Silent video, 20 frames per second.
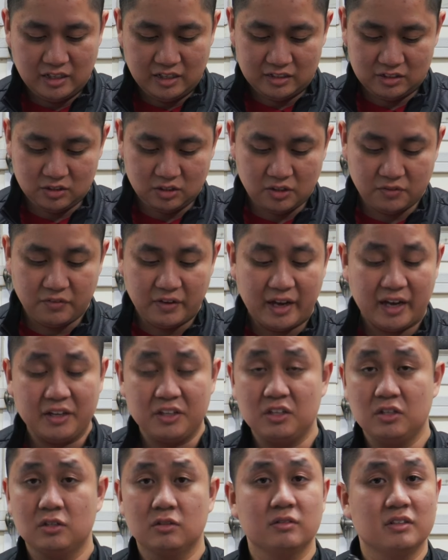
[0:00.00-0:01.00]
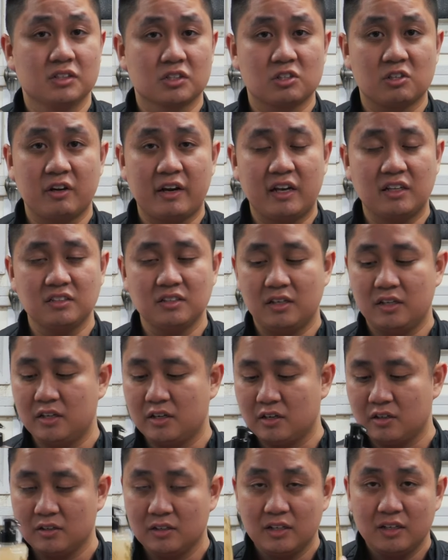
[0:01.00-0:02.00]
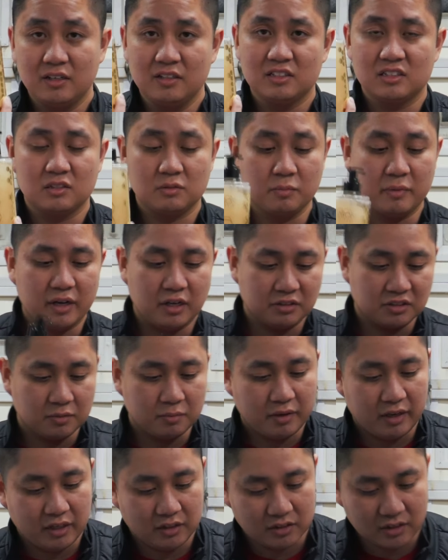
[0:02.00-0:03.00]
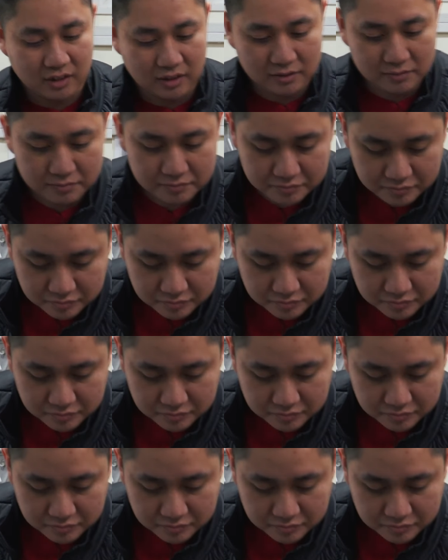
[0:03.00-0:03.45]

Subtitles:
And so the value is crazy here, smells amazing.